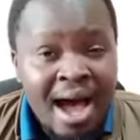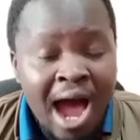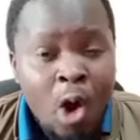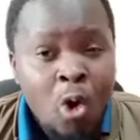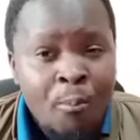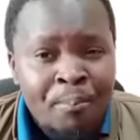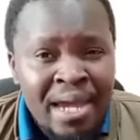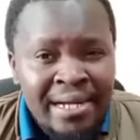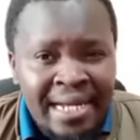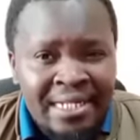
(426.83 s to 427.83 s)
A
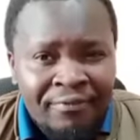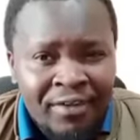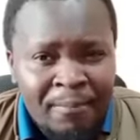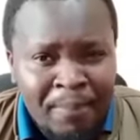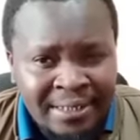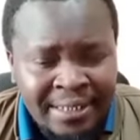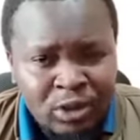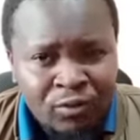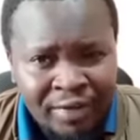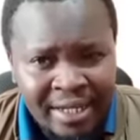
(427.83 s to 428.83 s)
whopping 93%
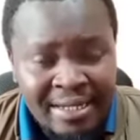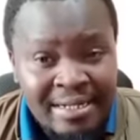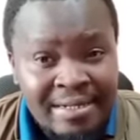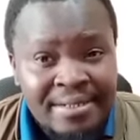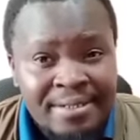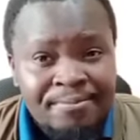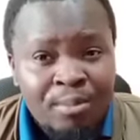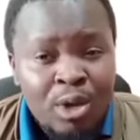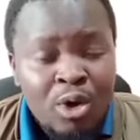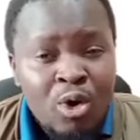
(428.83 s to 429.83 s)
of Kenyans
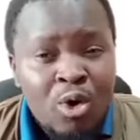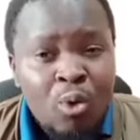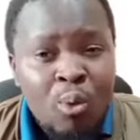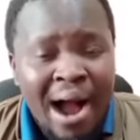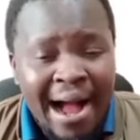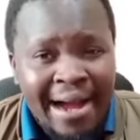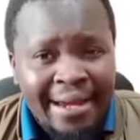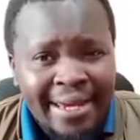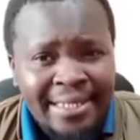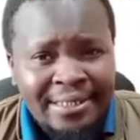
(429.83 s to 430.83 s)
were
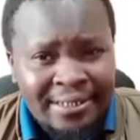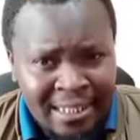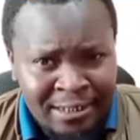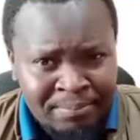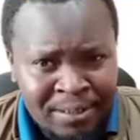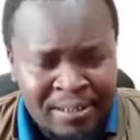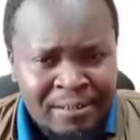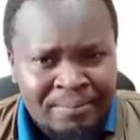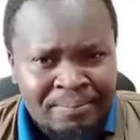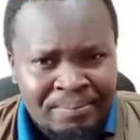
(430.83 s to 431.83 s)
against that bill.